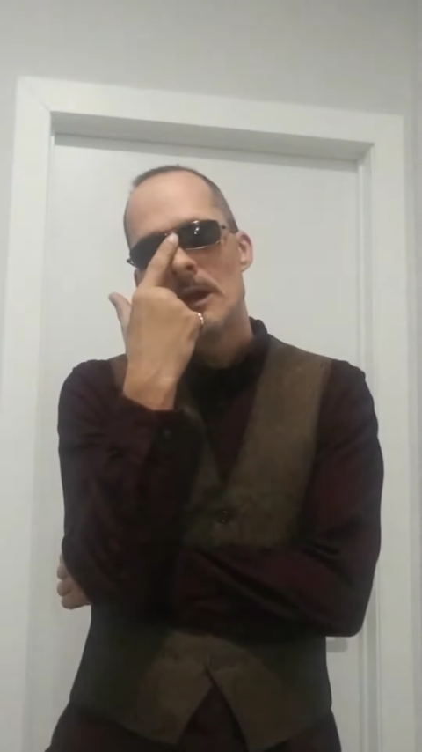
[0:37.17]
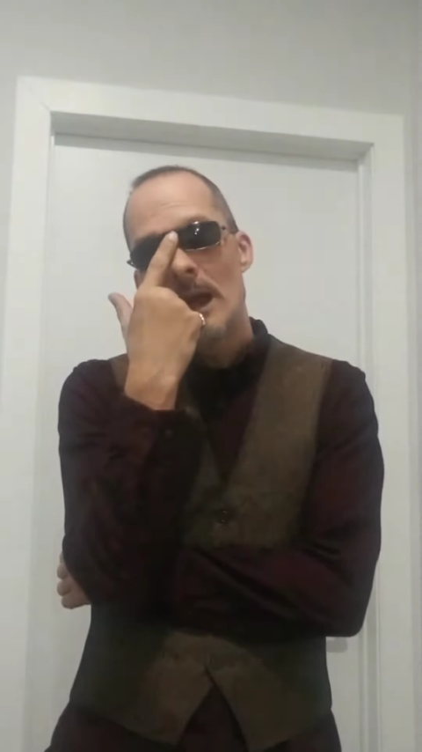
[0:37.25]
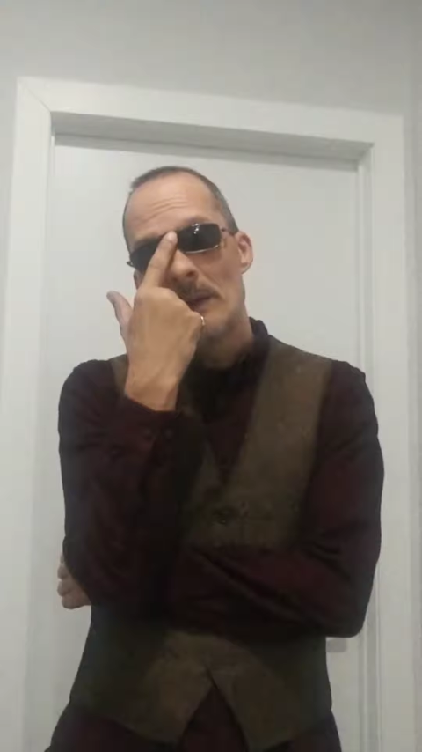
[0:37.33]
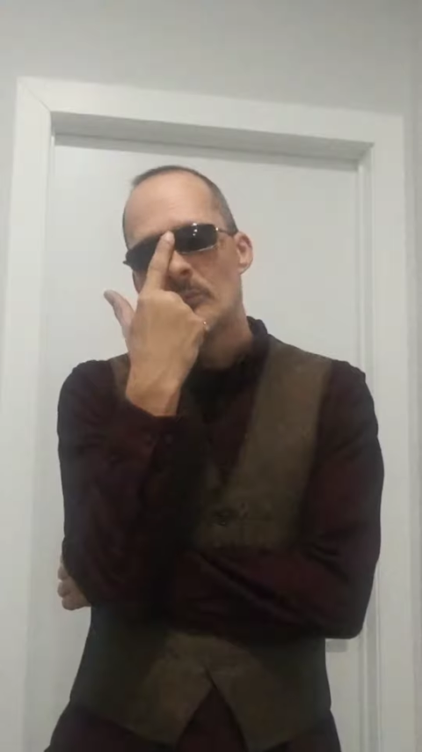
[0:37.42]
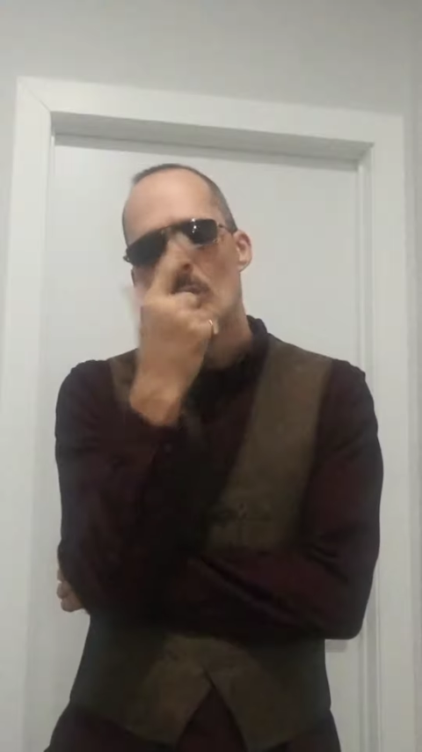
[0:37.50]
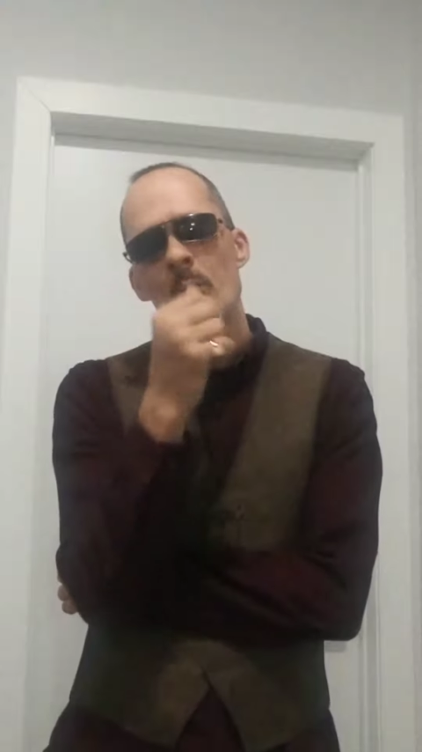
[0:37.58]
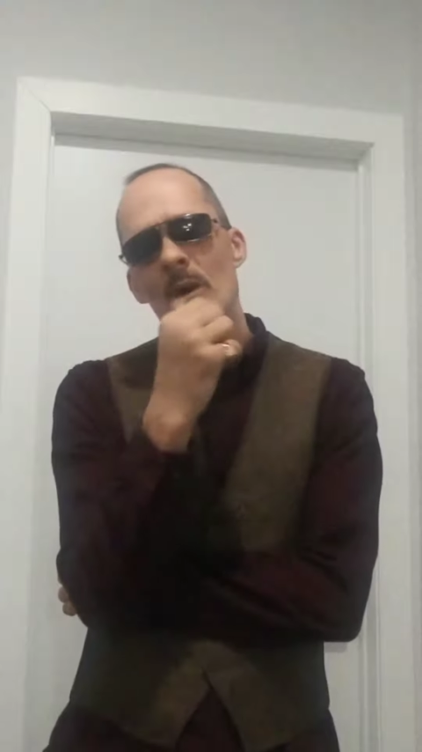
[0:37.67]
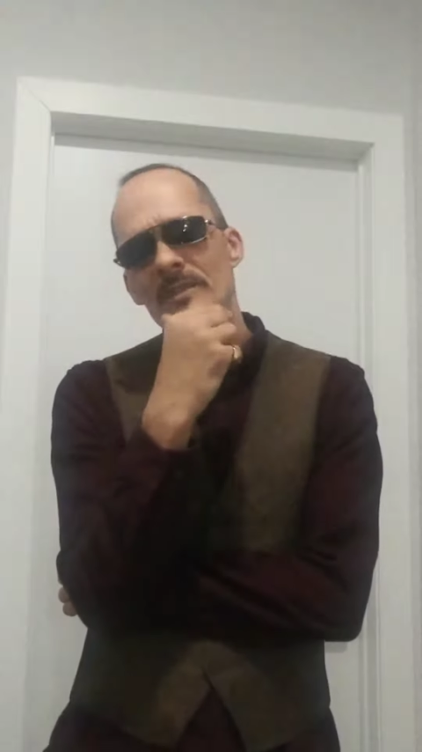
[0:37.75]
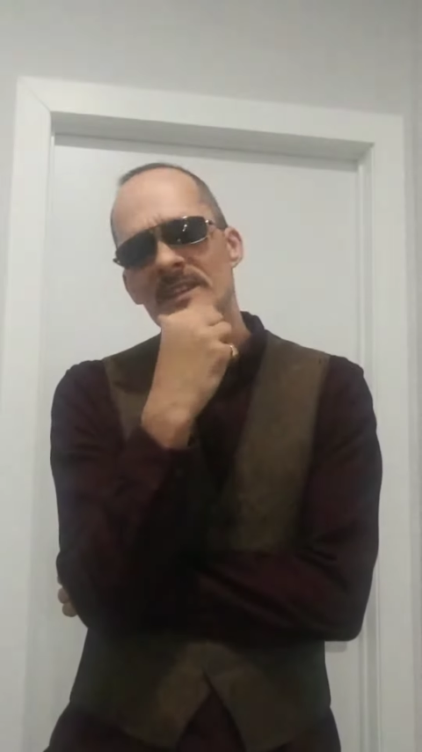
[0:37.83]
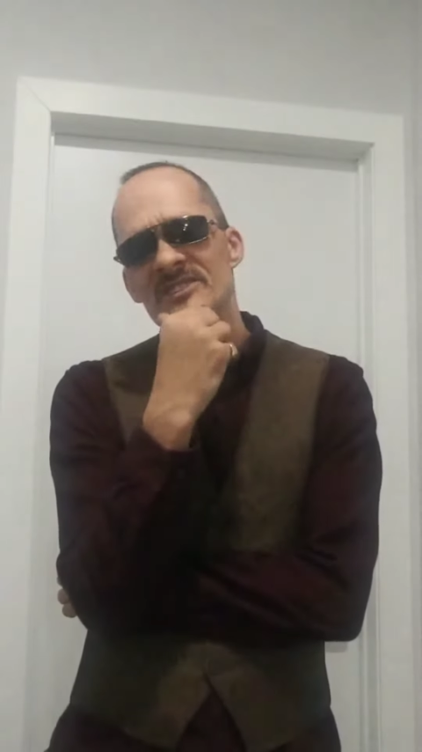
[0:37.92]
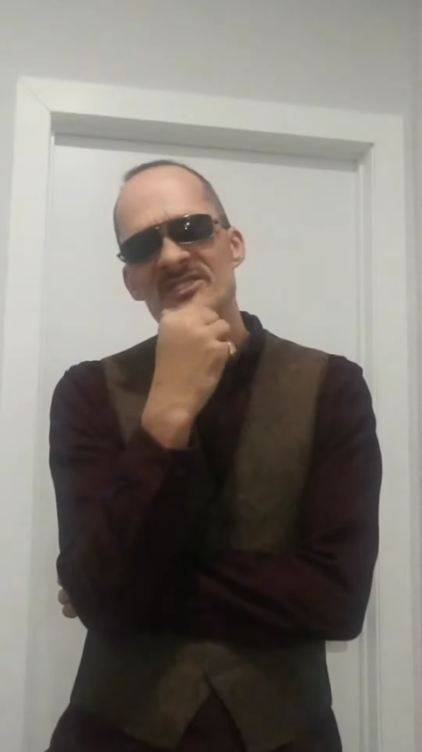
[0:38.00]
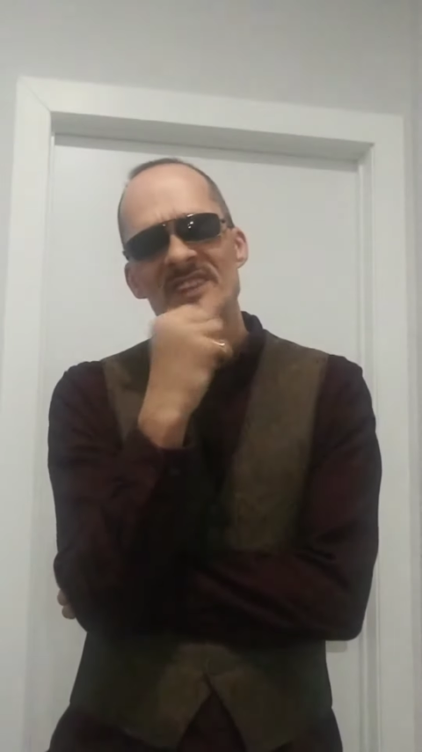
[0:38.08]
am the one
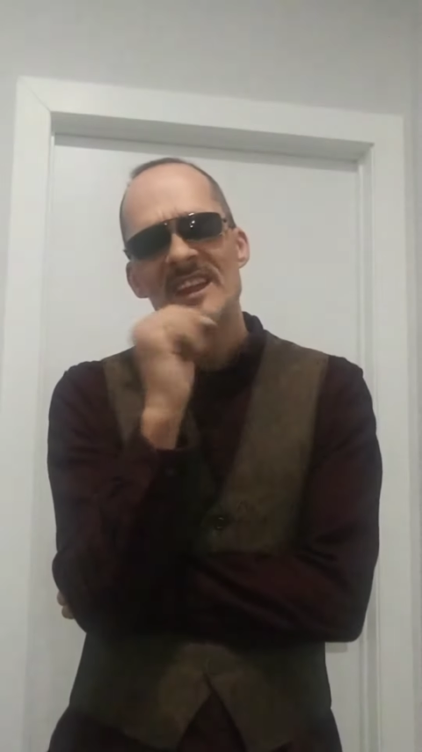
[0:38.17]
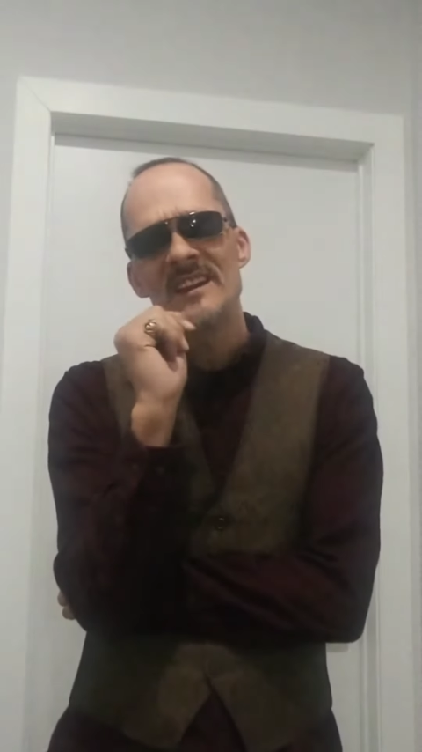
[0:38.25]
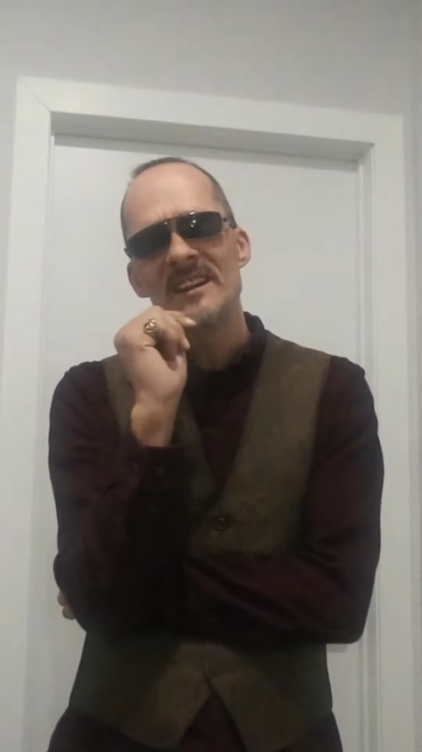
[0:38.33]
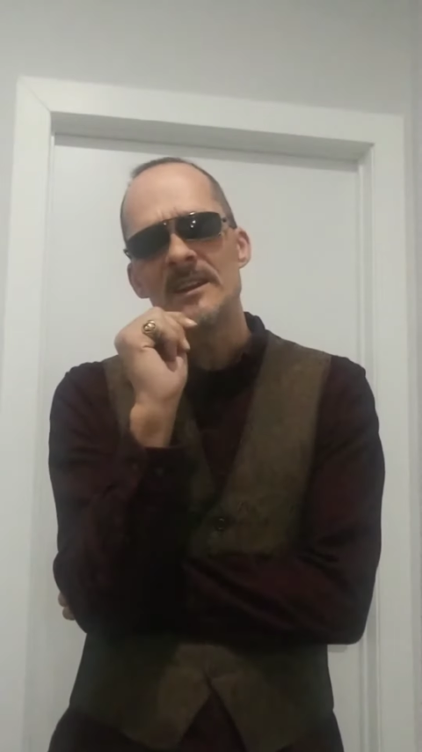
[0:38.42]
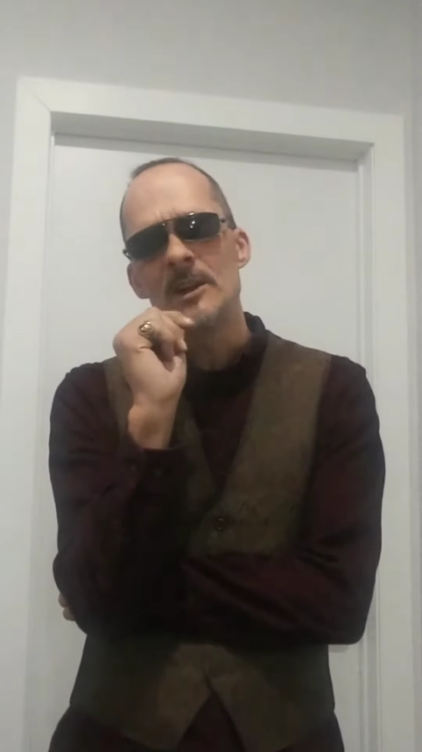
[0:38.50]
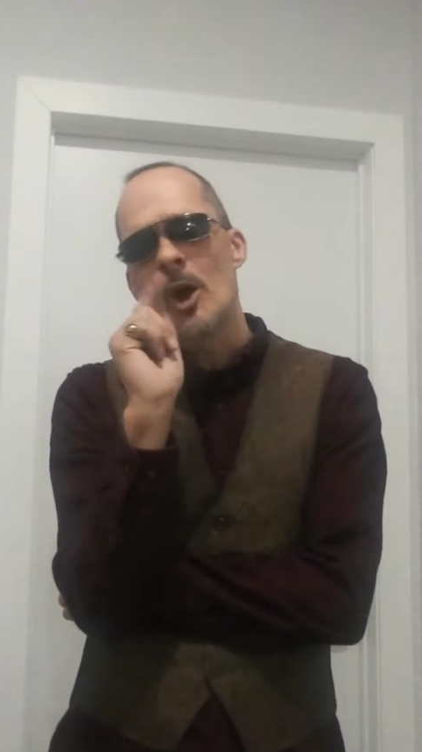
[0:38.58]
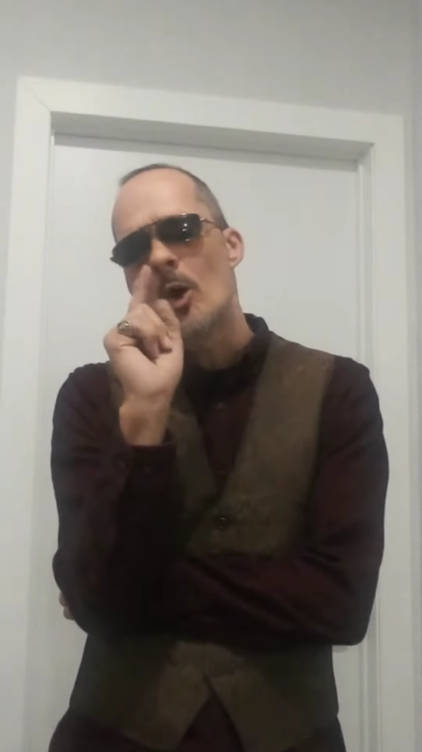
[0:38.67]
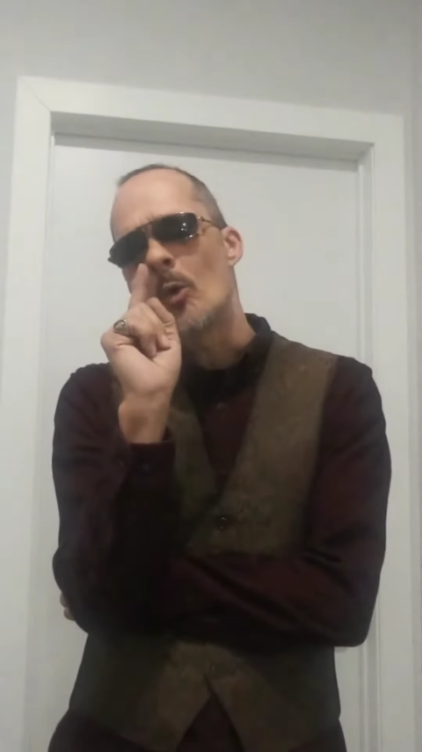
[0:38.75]
that's standing